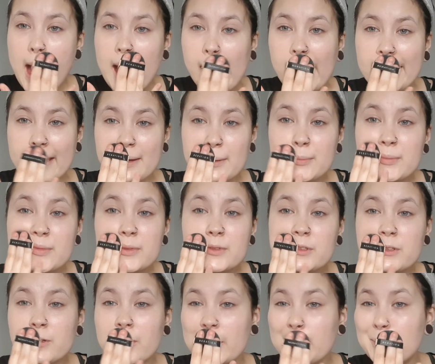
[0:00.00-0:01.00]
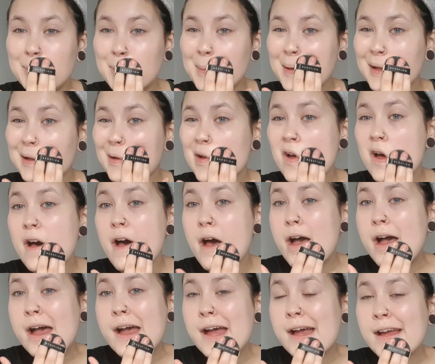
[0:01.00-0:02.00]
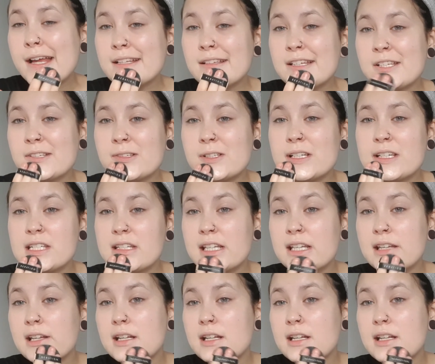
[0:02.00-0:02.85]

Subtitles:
And I'm quite pale. It's always